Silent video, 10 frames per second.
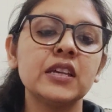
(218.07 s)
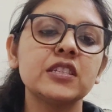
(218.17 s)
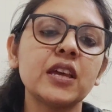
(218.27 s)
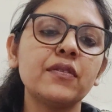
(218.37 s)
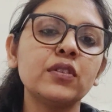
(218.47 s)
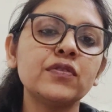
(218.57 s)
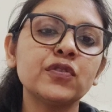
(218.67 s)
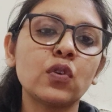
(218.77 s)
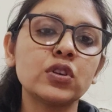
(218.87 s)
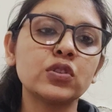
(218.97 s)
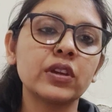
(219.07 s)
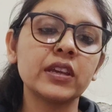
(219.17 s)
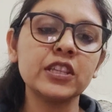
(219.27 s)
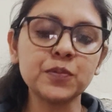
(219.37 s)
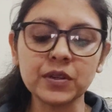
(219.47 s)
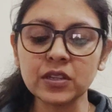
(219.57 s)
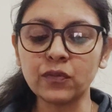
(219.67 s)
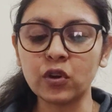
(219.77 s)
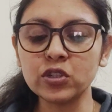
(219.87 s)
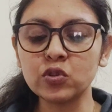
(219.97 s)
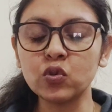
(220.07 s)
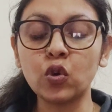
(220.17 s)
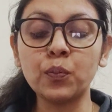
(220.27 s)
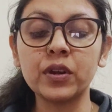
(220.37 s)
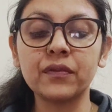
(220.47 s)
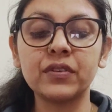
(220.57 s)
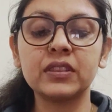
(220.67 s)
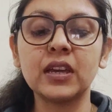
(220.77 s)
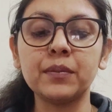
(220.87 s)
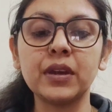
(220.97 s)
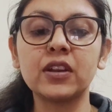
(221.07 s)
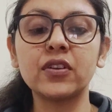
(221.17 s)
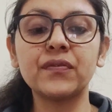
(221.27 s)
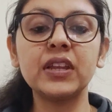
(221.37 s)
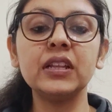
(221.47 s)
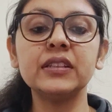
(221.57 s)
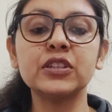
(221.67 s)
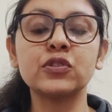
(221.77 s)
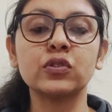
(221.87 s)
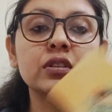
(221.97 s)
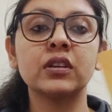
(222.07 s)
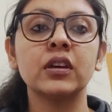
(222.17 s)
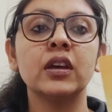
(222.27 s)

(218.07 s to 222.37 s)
Seven of Swords. Okay, this person wants you to open up with them and reveal the truth.